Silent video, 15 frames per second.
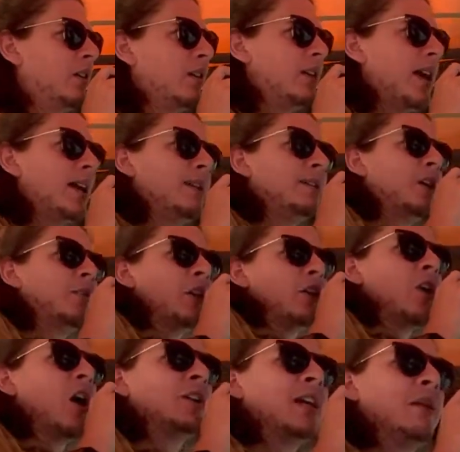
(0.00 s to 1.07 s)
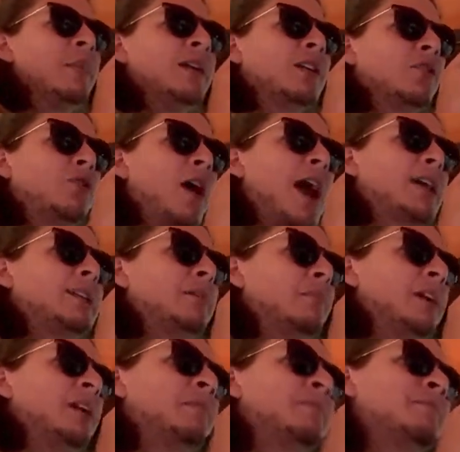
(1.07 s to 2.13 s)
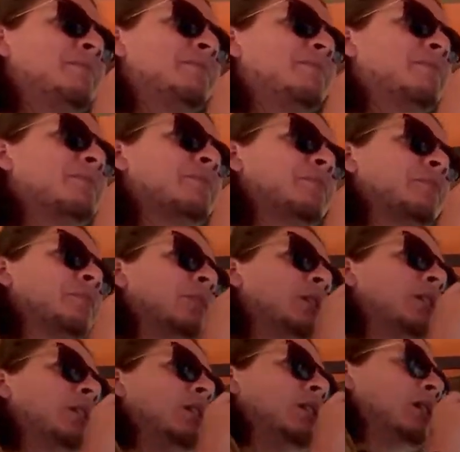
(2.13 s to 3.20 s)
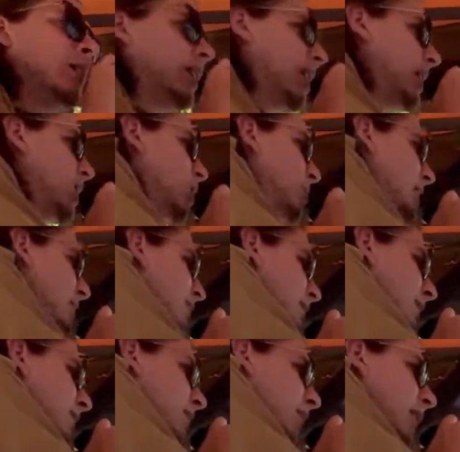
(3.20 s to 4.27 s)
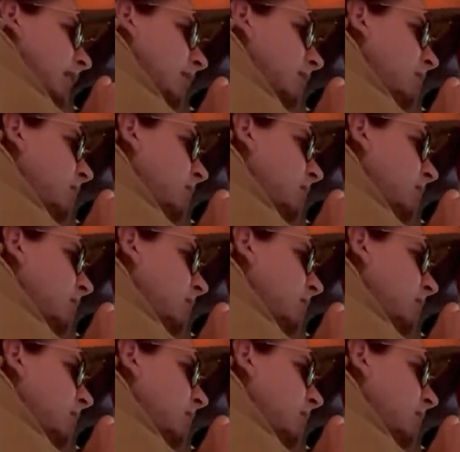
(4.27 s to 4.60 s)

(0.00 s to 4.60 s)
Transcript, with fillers: Yeah, he's over there all day making cracks at me. Yeah, nobody ever says a thing.